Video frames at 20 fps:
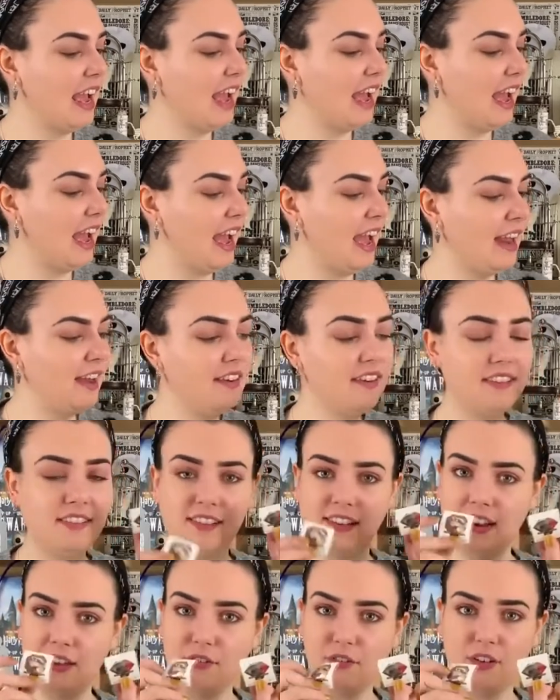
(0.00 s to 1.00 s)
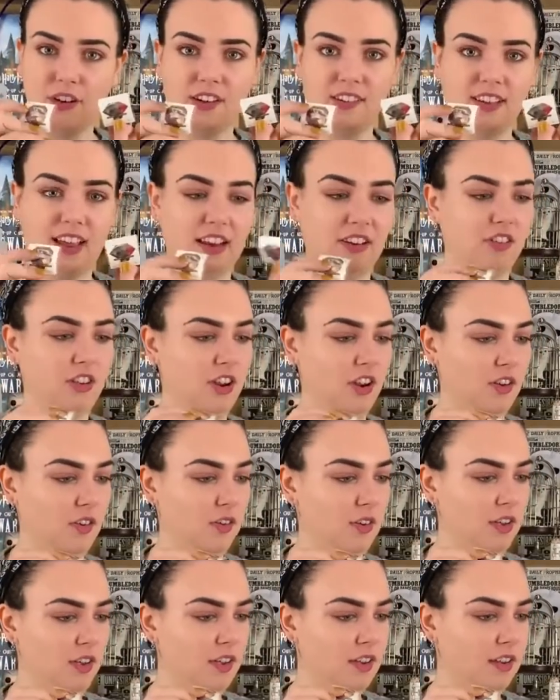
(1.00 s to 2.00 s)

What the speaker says: and a Slytherin tattoo.